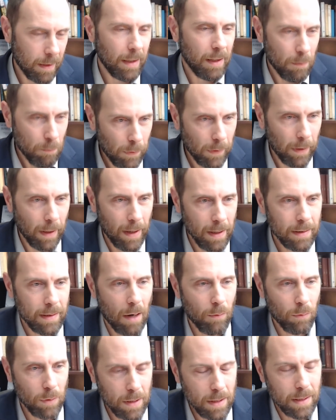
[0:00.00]
in place,
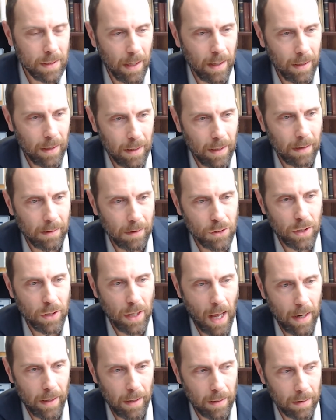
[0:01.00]
I would say, in English
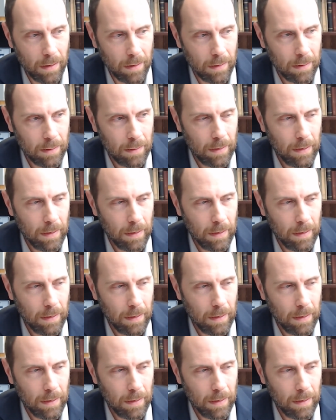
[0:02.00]
Canada.